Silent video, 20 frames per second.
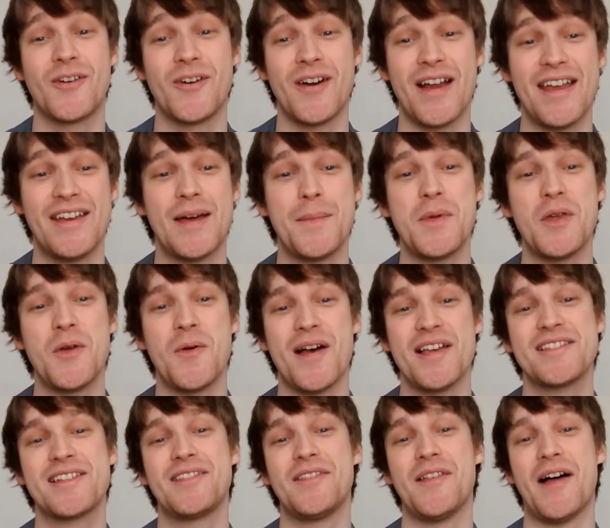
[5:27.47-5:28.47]
your
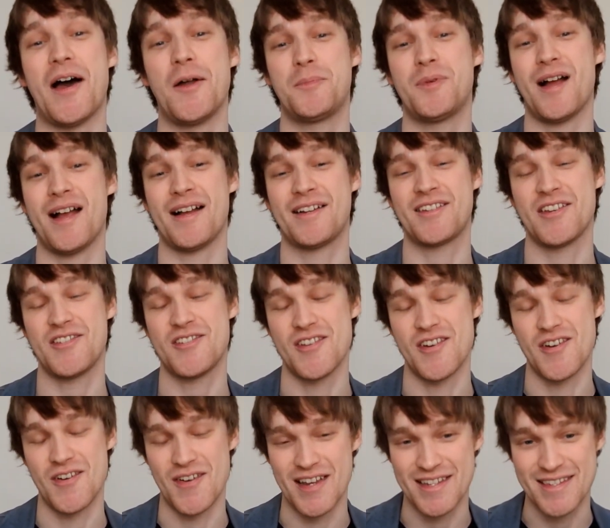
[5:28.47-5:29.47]
AWS Cloud
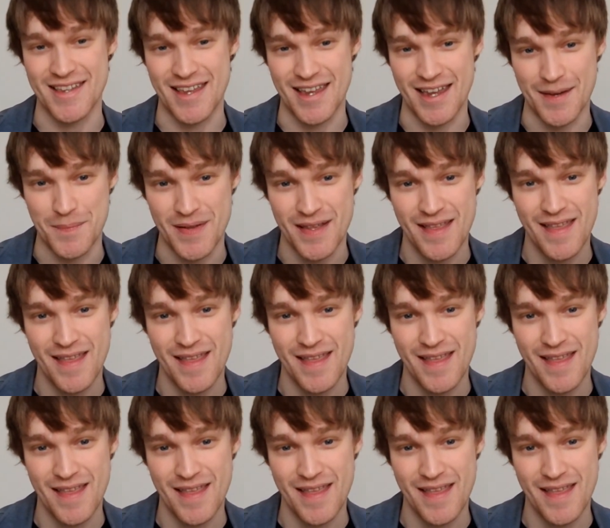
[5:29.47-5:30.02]
Practitioner exam.